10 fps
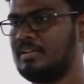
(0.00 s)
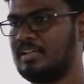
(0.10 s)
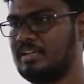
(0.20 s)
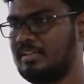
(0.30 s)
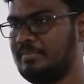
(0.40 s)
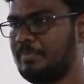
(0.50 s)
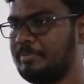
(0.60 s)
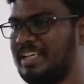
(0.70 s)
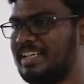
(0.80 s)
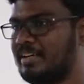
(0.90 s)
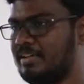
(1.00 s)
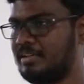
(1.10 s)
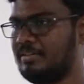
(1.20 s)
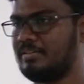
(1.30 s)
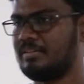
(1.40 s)
and make it run
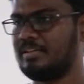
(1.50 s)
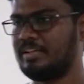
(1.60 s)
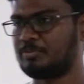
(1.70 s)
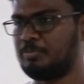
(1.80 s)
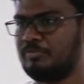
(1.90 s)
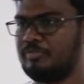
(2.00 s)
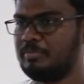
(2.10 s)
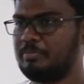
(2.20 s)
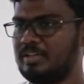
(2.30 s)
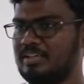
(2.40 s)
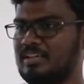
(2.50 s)
on Expo web,